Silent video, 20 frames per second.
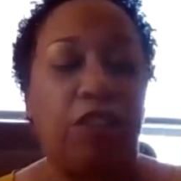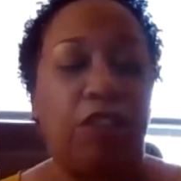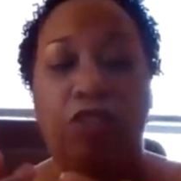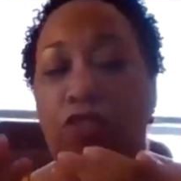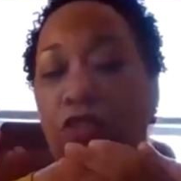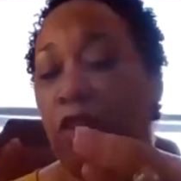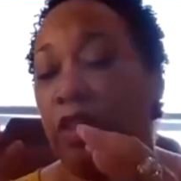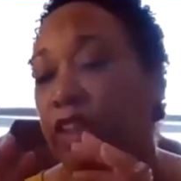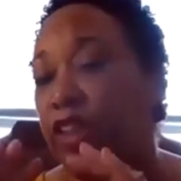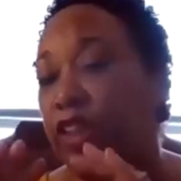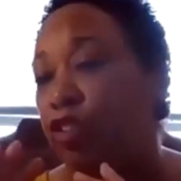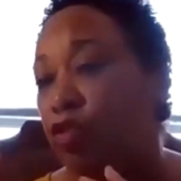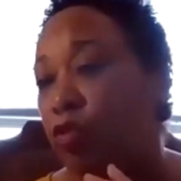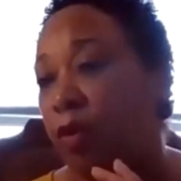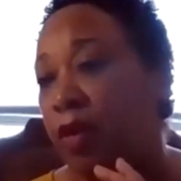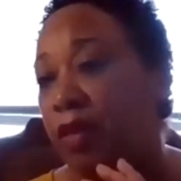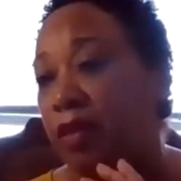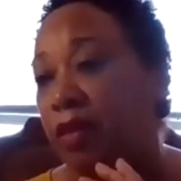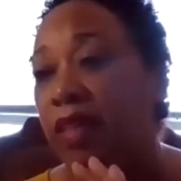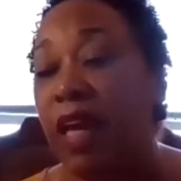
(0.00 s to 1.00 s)
I started
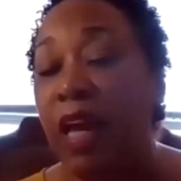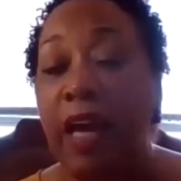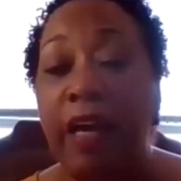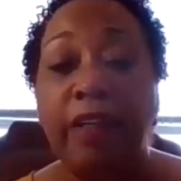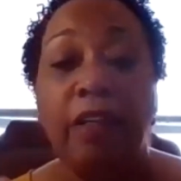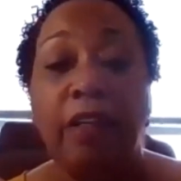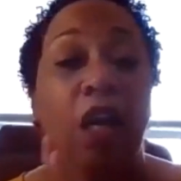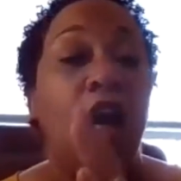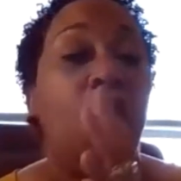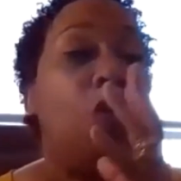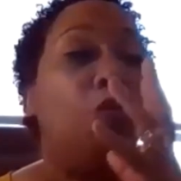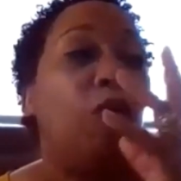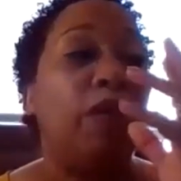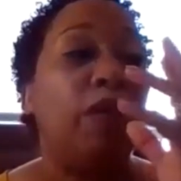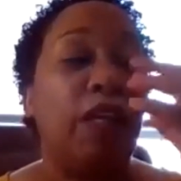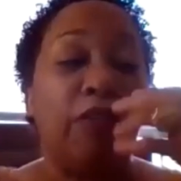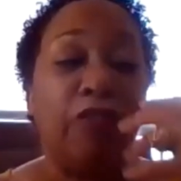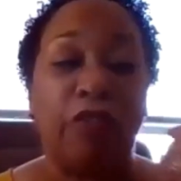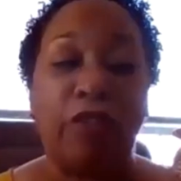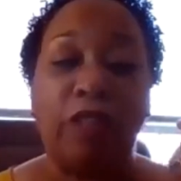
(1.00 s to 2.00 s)
doing that.
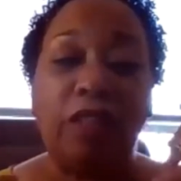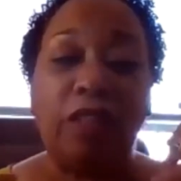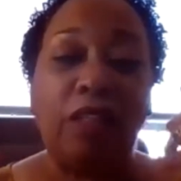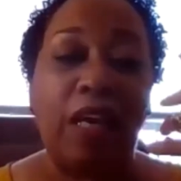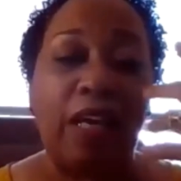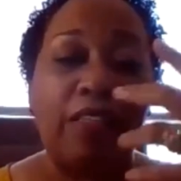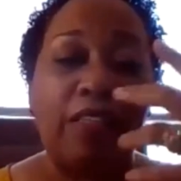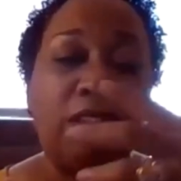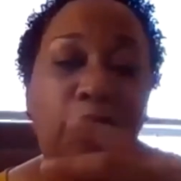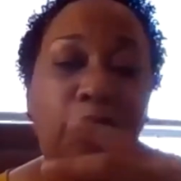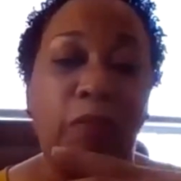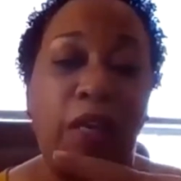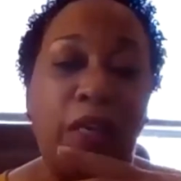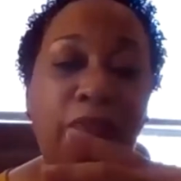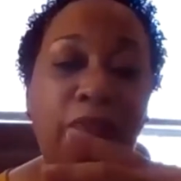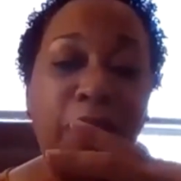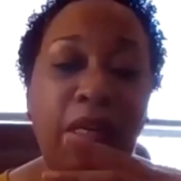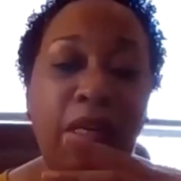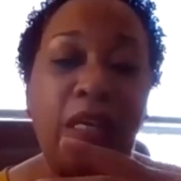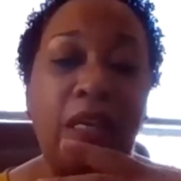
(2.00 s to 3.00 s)
Whatever the case may
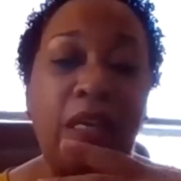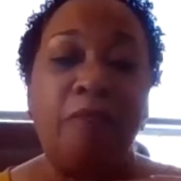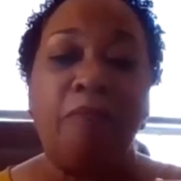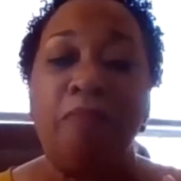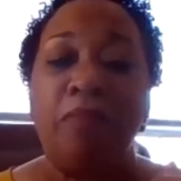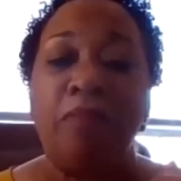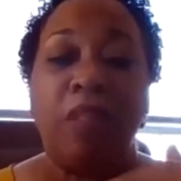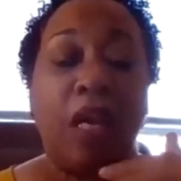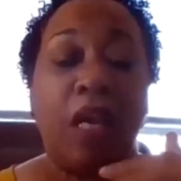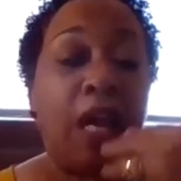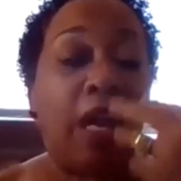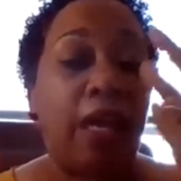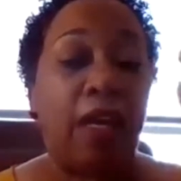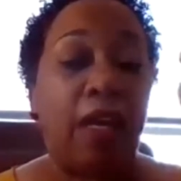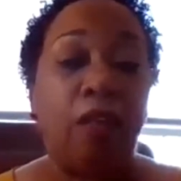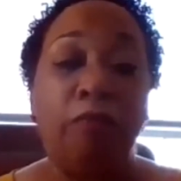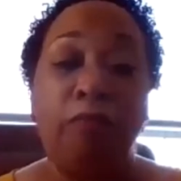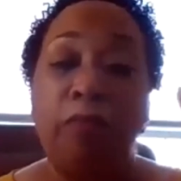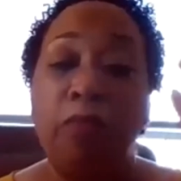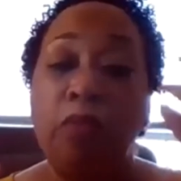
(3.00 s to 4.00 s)
be,
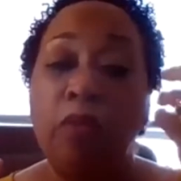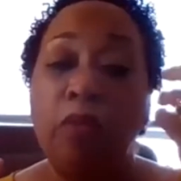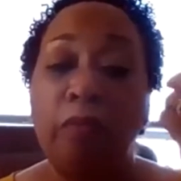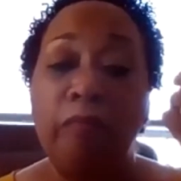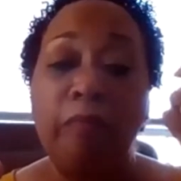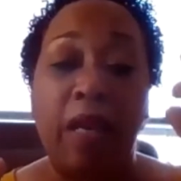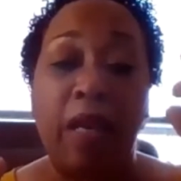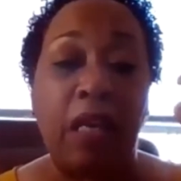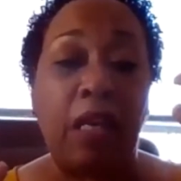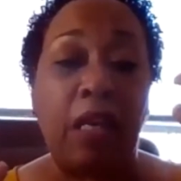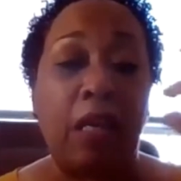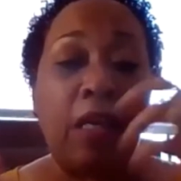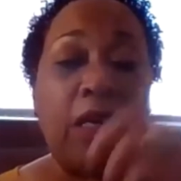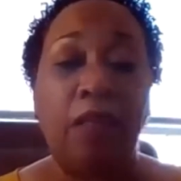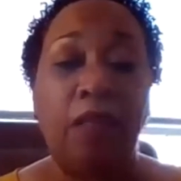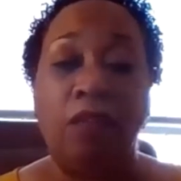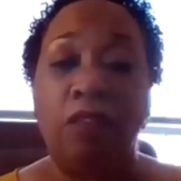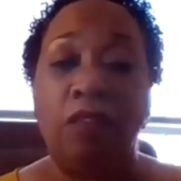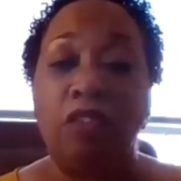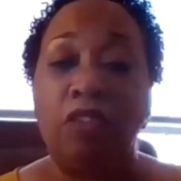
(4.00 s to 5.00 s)
and poor
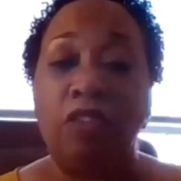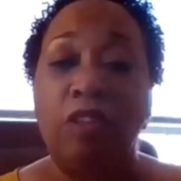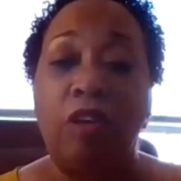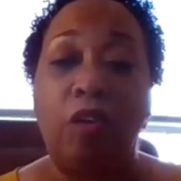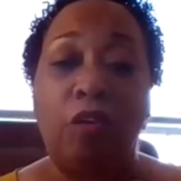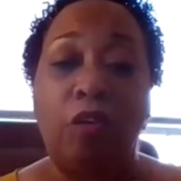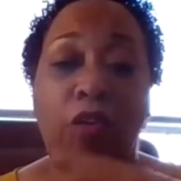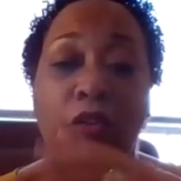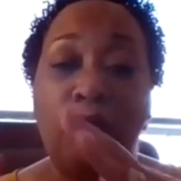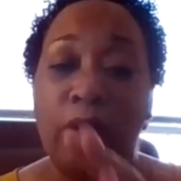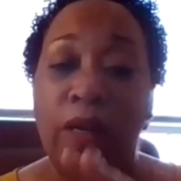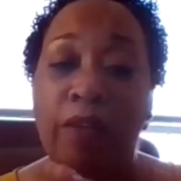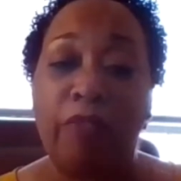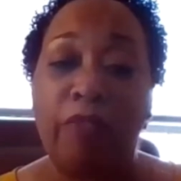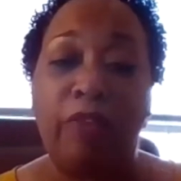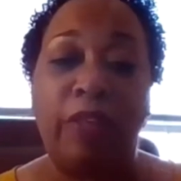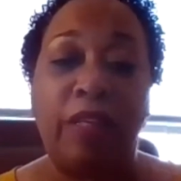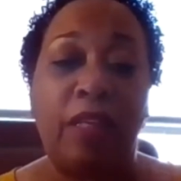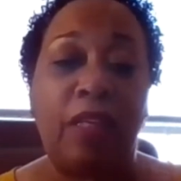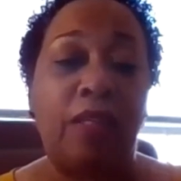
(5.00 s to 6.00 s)
man, you know, or
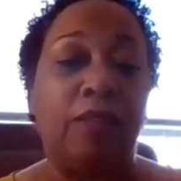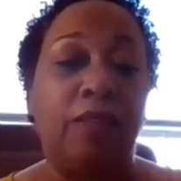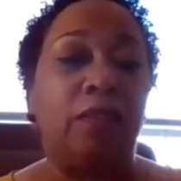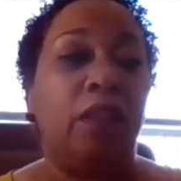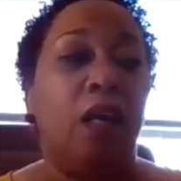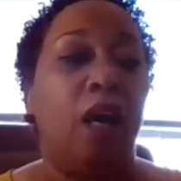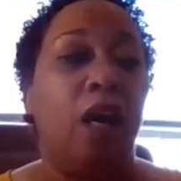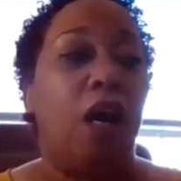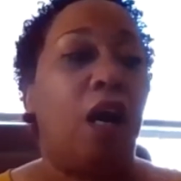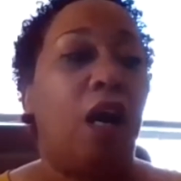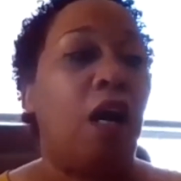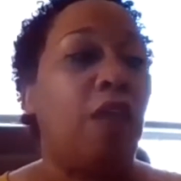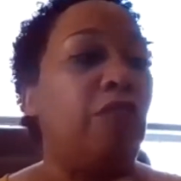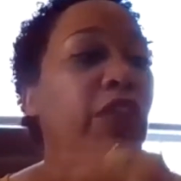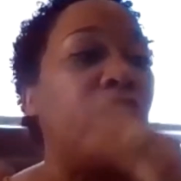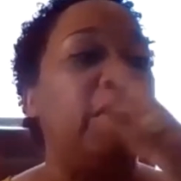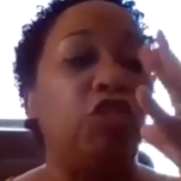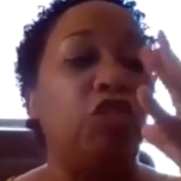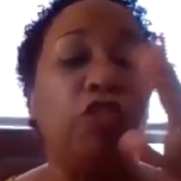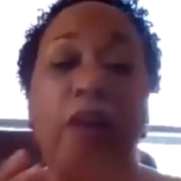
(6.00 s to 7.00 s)
whoever it is, uh,
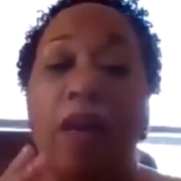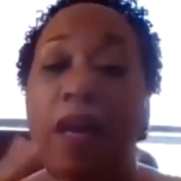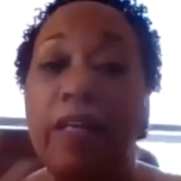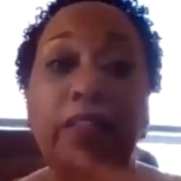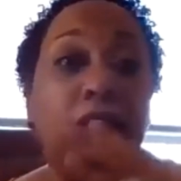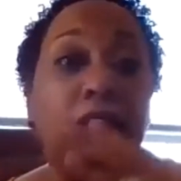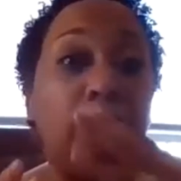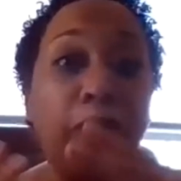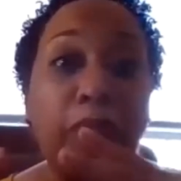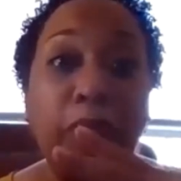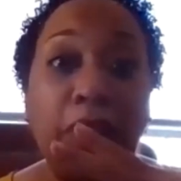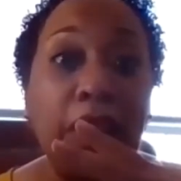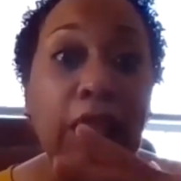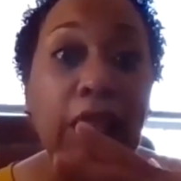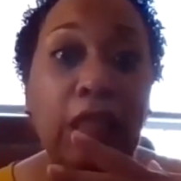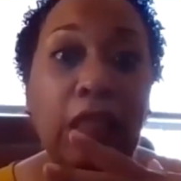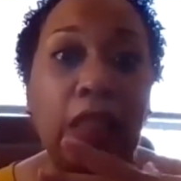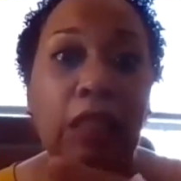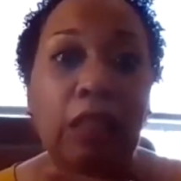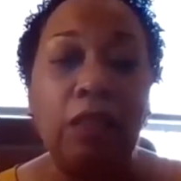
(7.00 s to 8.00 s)
they're trying to
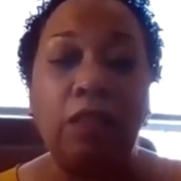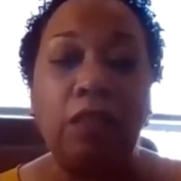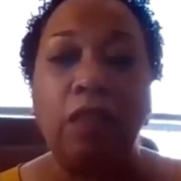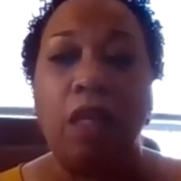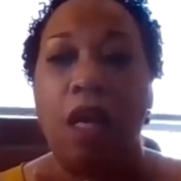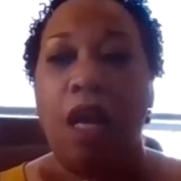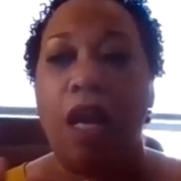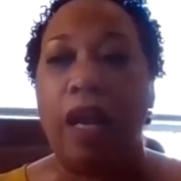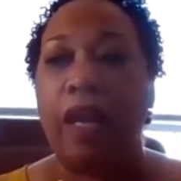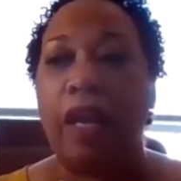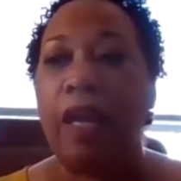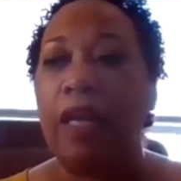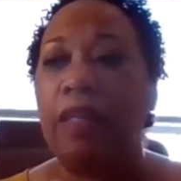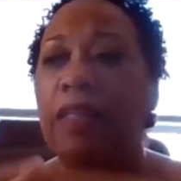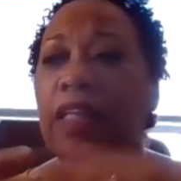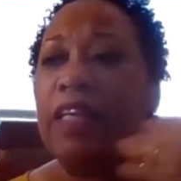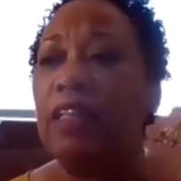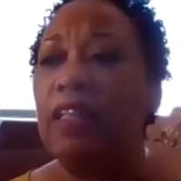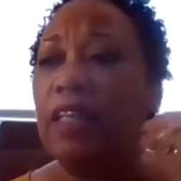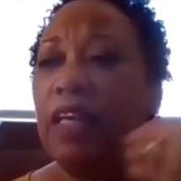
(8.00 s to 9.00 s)
please
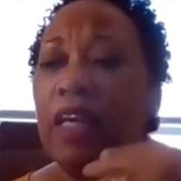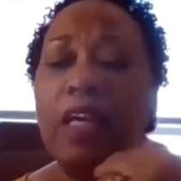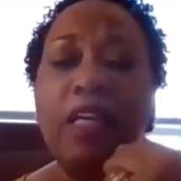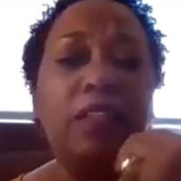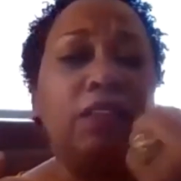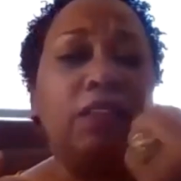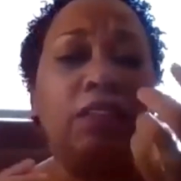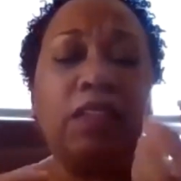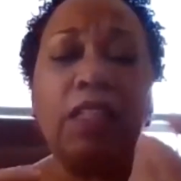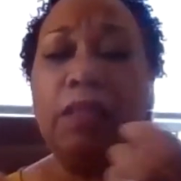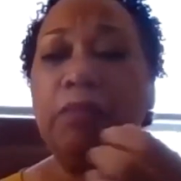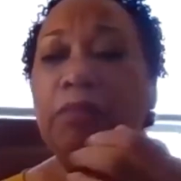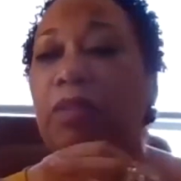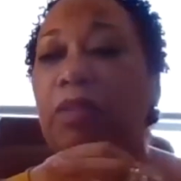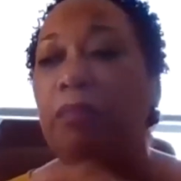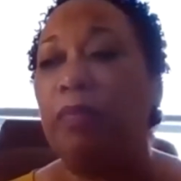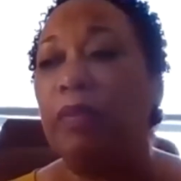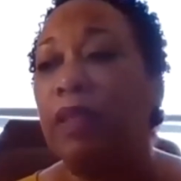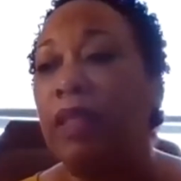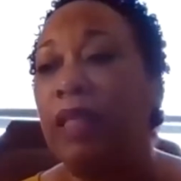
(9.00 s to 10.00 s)
and they can't seem
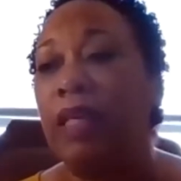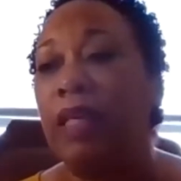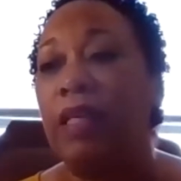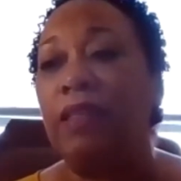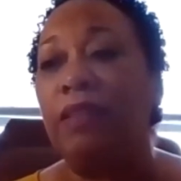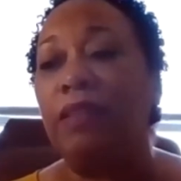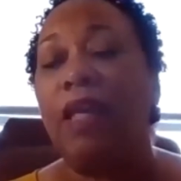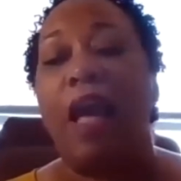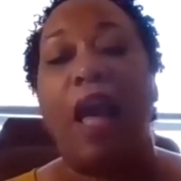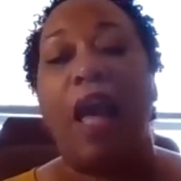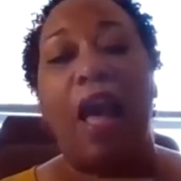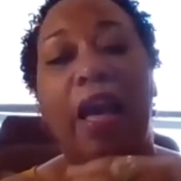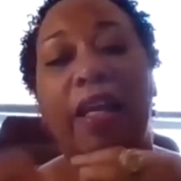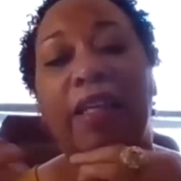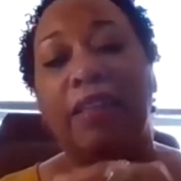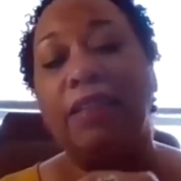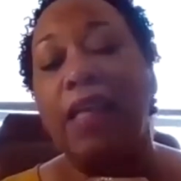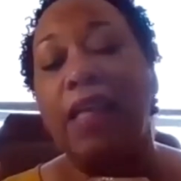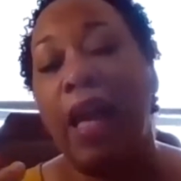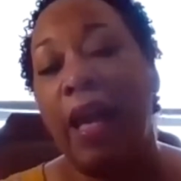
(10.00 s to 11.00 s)
to please. And
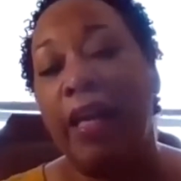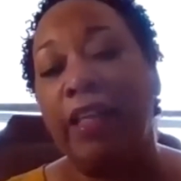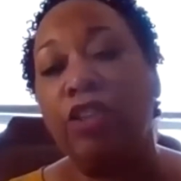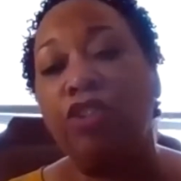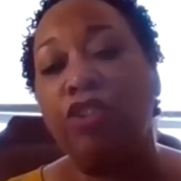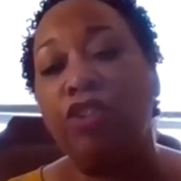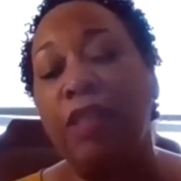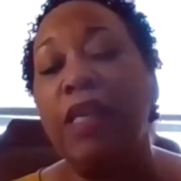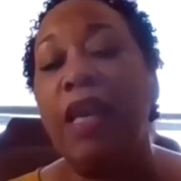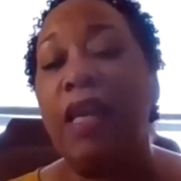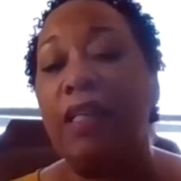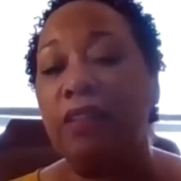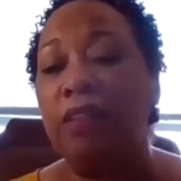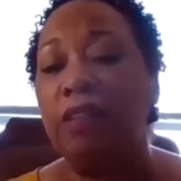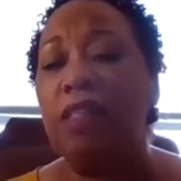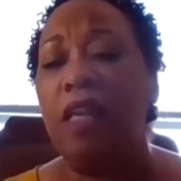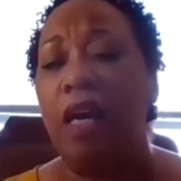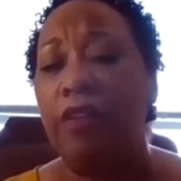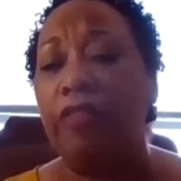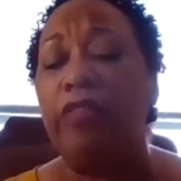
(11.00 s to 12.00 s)
it actually has
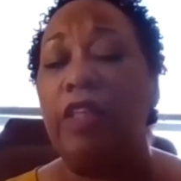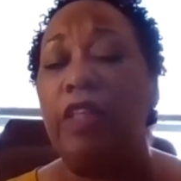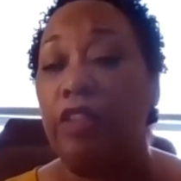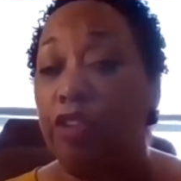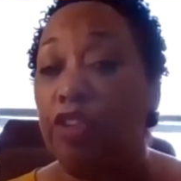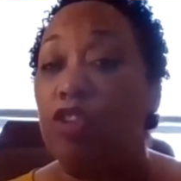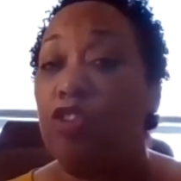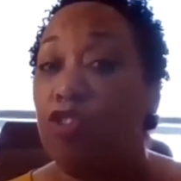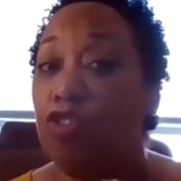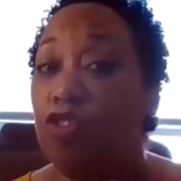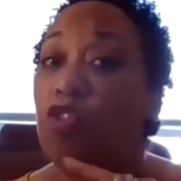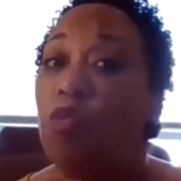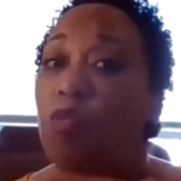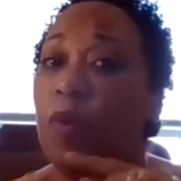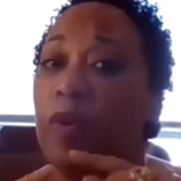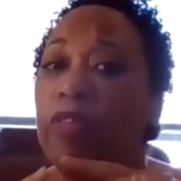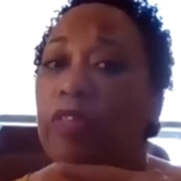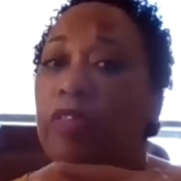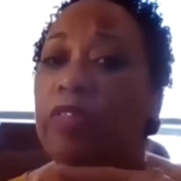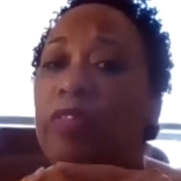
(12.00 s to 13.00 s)
nothing to do
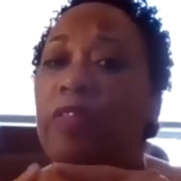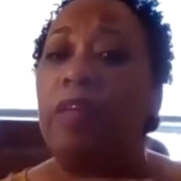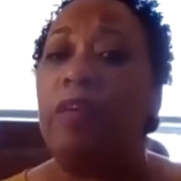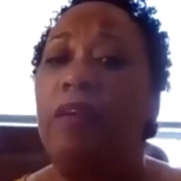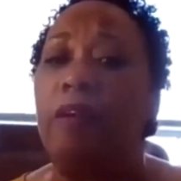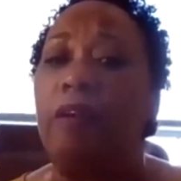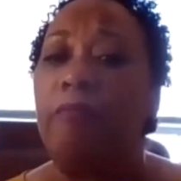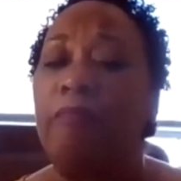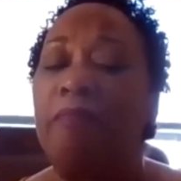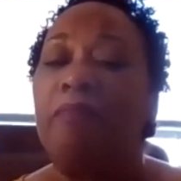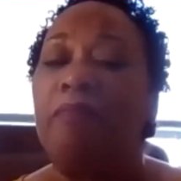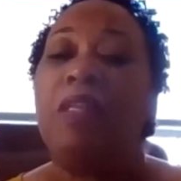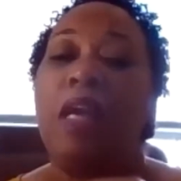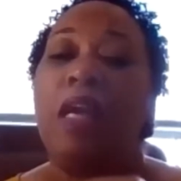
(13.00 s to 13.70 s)
with them.